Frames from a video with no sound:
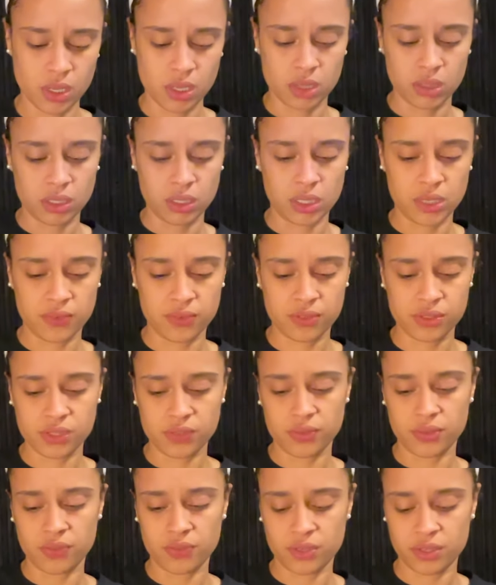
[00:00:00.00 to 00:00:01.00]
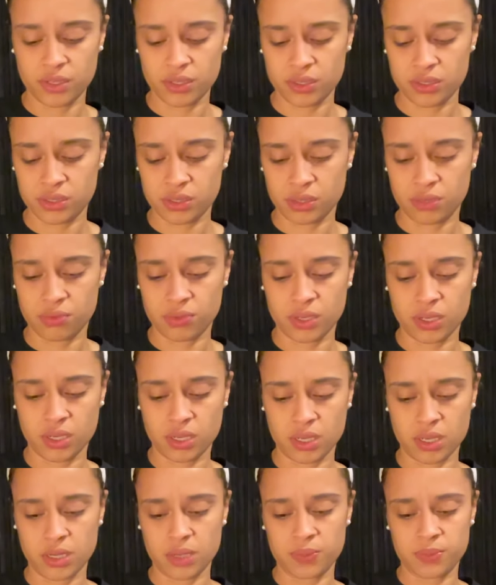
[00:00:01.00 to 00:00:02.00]
the Lovers in Reverse, the Three of
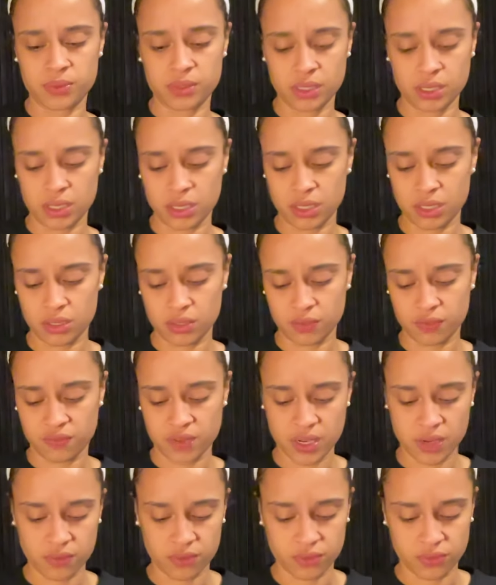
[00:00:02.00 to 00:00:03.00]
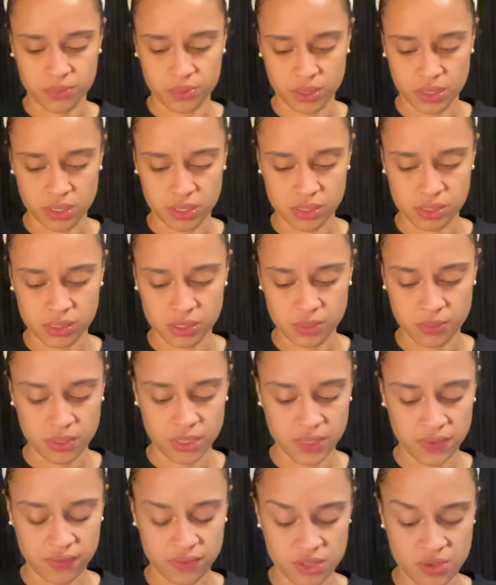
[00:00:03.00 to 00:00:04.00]
Cups, and the Five of Wands. Someone
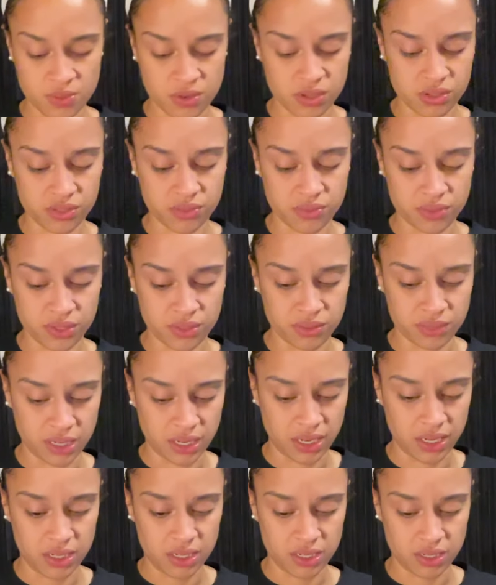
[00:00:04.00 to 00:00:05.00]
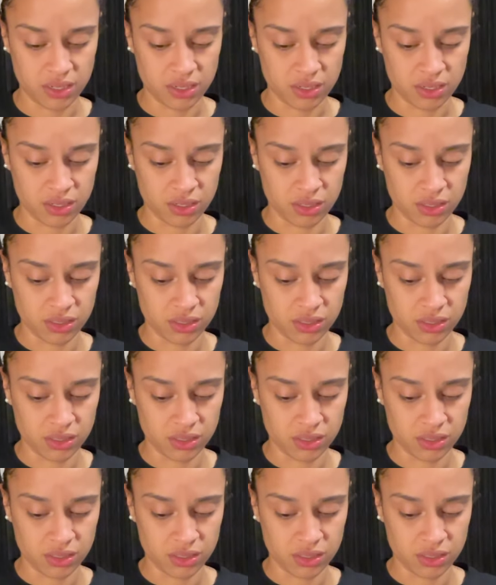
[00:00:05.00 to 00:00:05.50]
definitely wants to reunite here.